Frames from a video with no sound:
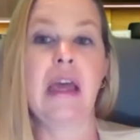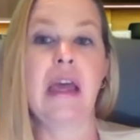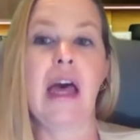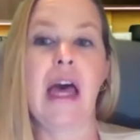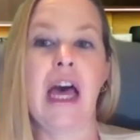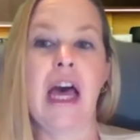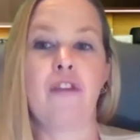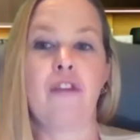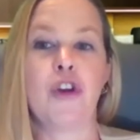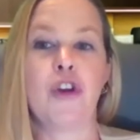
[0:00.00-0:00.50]

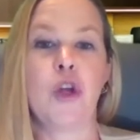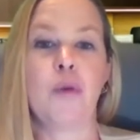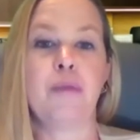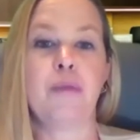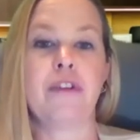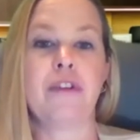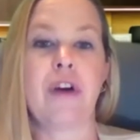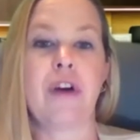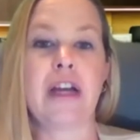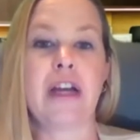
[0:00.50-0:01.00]
After you
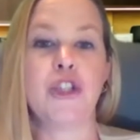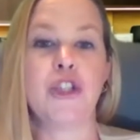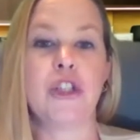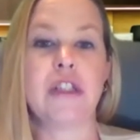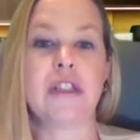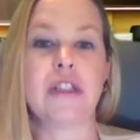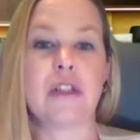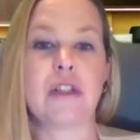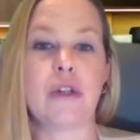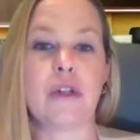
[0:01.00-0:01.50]
provide your
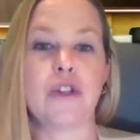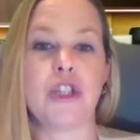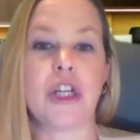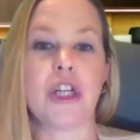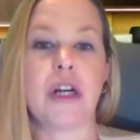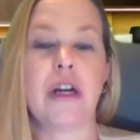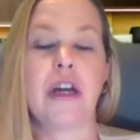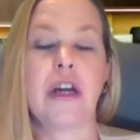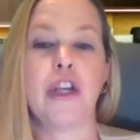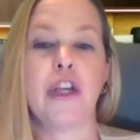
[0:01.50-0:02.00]

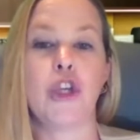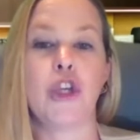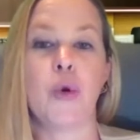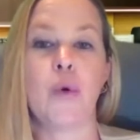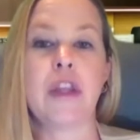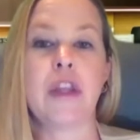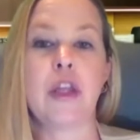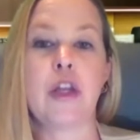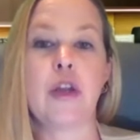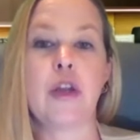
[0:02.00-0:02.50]
disclosure, you
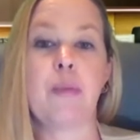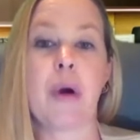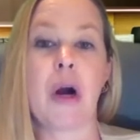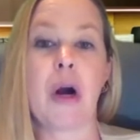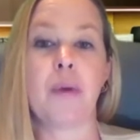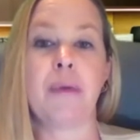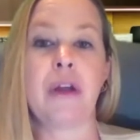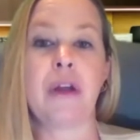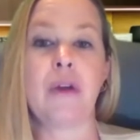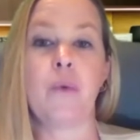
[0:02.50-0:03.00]
and the
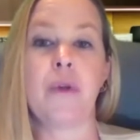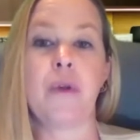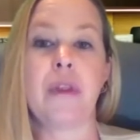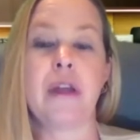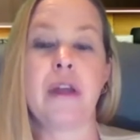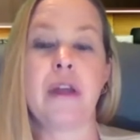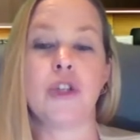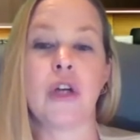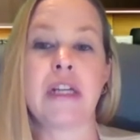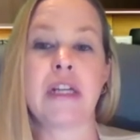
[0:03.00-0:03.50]
department will
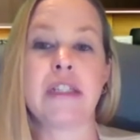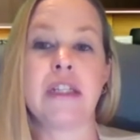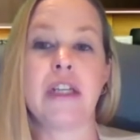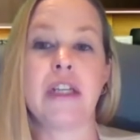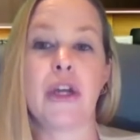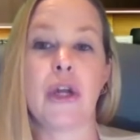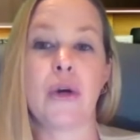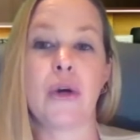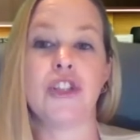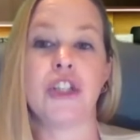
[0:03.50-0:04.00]
then try to
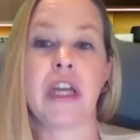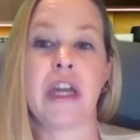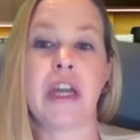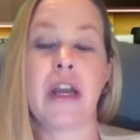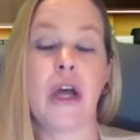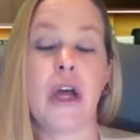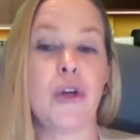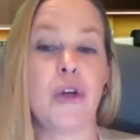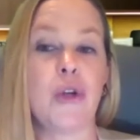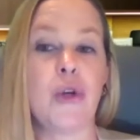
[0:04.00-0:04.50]
negotiate
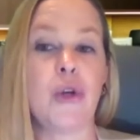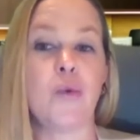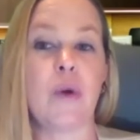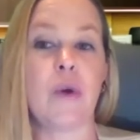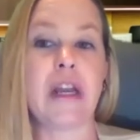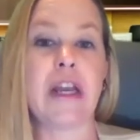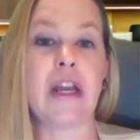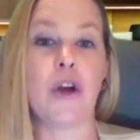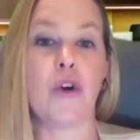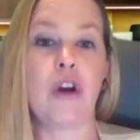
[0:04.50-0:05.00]
a new
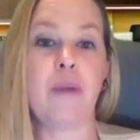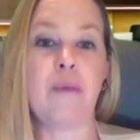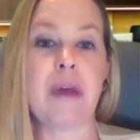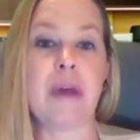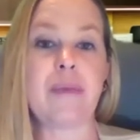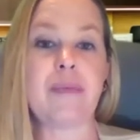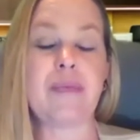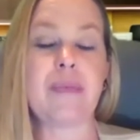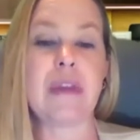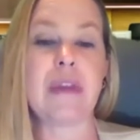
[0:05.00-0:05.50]
written agreement.
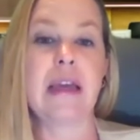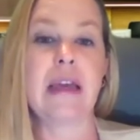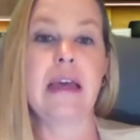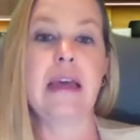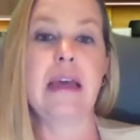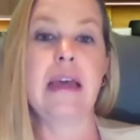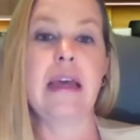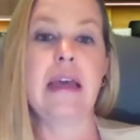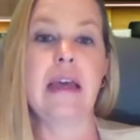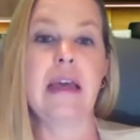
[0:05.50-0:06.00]

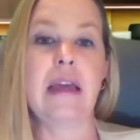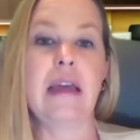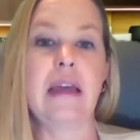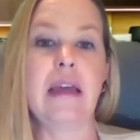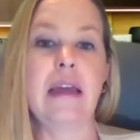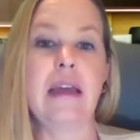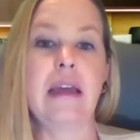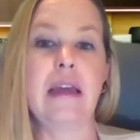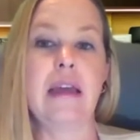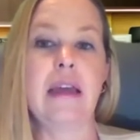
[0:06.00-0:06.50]

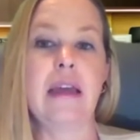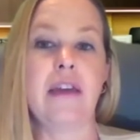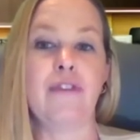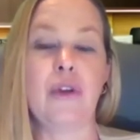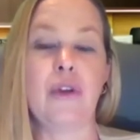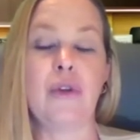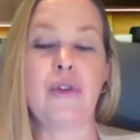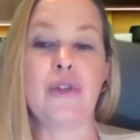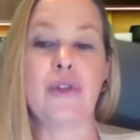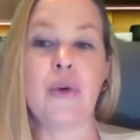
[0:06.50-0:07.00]
If
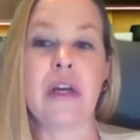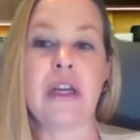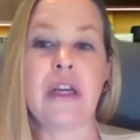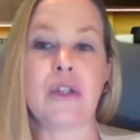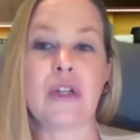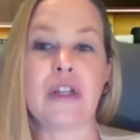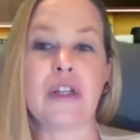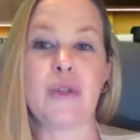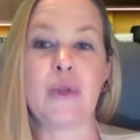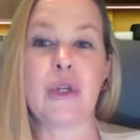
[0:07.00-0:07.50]
you do
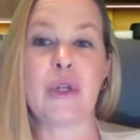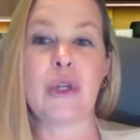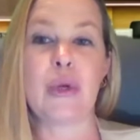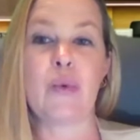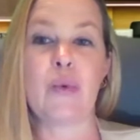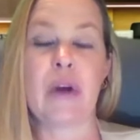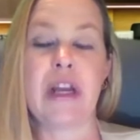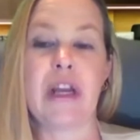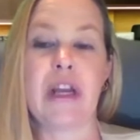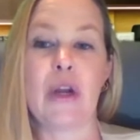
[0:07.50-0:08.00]
enter into a new
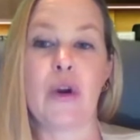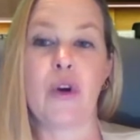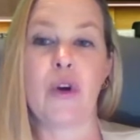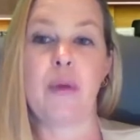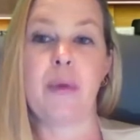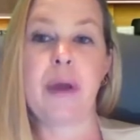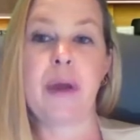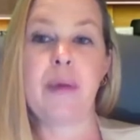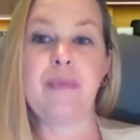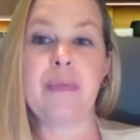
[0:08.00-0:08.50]
written
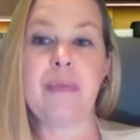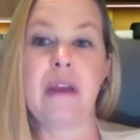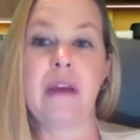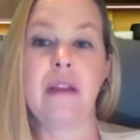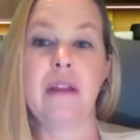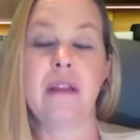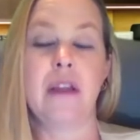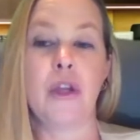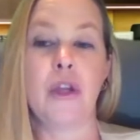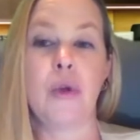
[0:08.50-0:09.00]
agreement,
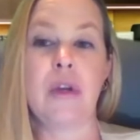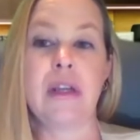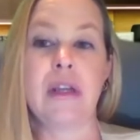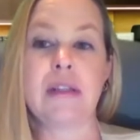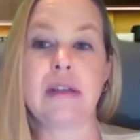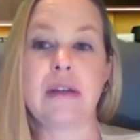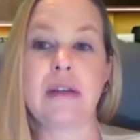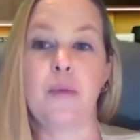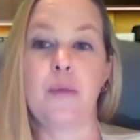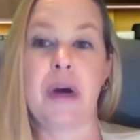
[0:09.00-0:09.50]
then you need
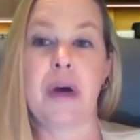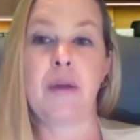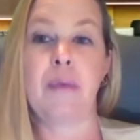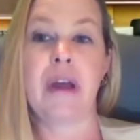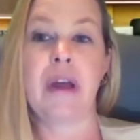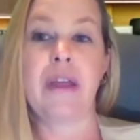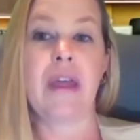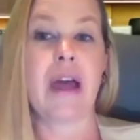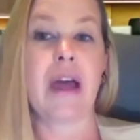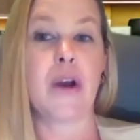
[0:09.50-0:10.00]
to abide
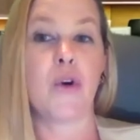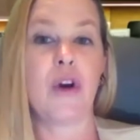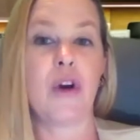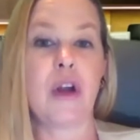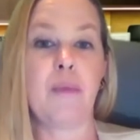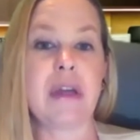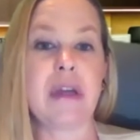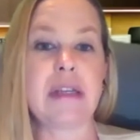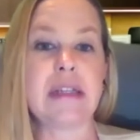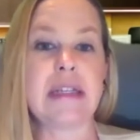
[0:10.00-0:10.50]
by that
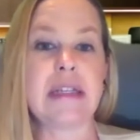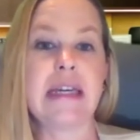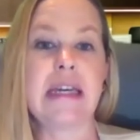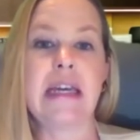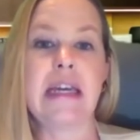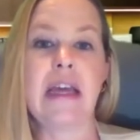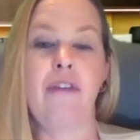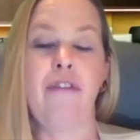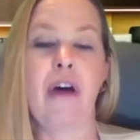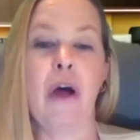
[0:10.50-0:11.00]
agreement.
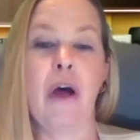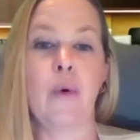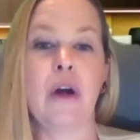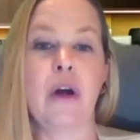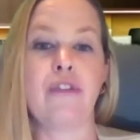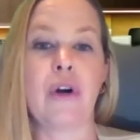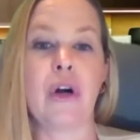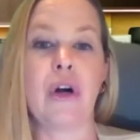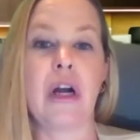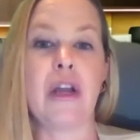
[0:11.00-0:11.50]
If,
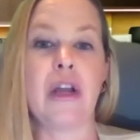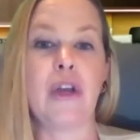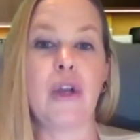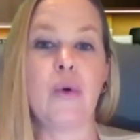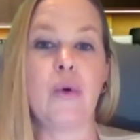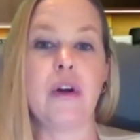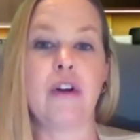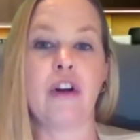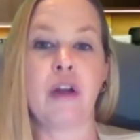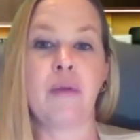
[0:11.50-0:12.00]
however, a new
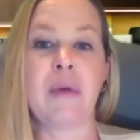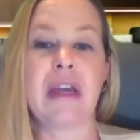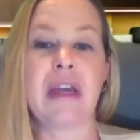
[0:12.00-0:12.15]
agreement